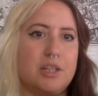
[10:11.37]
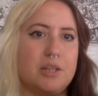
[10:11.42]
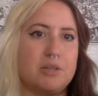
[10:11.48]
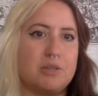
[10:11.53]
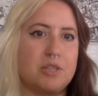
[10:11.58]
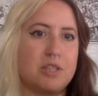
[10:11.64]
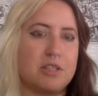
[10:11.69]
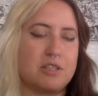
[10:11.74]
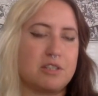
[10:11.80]

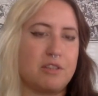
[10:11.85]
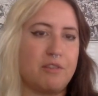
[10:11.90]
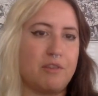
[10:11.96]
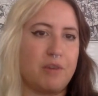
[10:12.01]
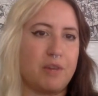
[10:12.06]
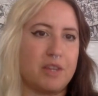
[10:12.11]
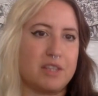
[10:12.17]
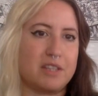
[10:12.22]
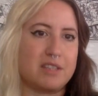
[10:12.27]
just
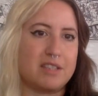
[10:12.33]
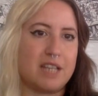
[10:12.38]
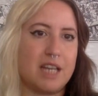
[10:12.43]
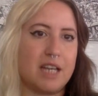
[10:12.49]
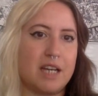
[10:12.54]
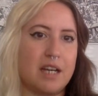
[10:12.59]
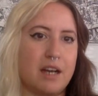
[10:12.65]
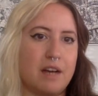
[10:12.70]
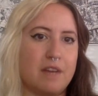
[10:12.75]
for the
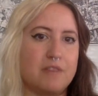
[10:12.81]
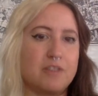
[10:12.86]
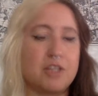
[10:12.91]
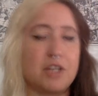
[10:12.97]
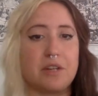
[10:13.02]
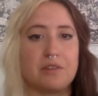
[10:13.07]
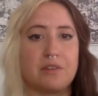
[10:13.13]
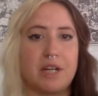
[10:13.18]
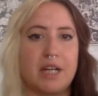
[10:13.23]
sake of
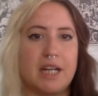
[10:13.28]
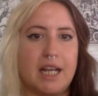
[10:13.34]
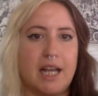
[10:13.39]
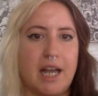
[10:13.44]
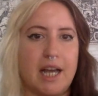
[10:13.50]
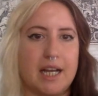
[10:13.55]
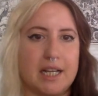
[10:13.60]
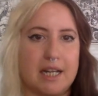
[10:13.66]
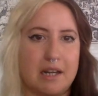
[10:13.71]
generating
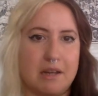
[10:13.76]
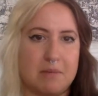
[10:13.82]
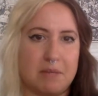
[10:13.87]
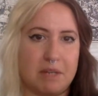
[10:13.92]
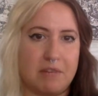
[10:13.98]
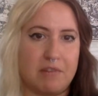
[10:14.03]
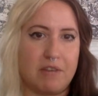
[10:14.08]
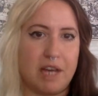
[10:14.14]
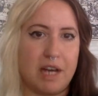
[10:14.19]

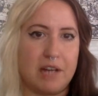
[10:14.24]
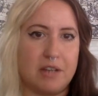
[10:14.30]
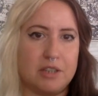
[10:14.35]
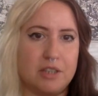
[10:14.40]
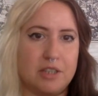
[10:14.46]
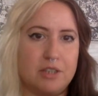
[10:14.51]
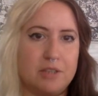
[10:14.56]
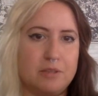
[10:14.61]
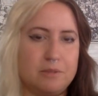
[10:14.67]
economic
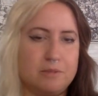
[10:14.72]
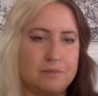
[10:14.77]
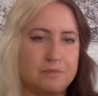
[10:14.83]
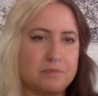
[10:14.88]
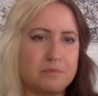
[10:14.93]
value